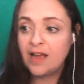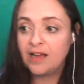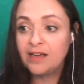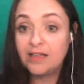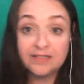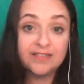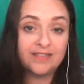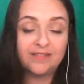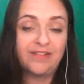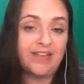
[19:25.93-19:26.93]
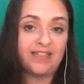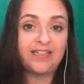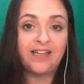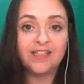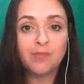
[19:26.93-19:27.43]
A
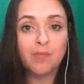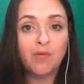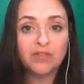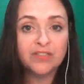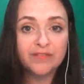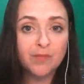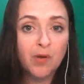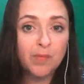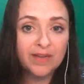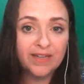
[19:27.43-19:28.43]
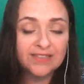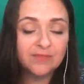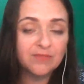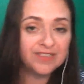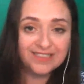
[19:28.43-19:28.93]
significantly large proportion of the
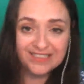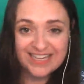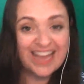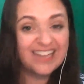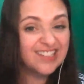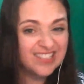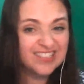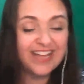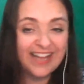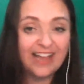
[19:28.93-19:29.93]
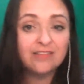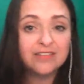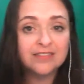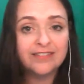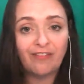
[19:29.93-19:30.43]
population was disengaged and sat out.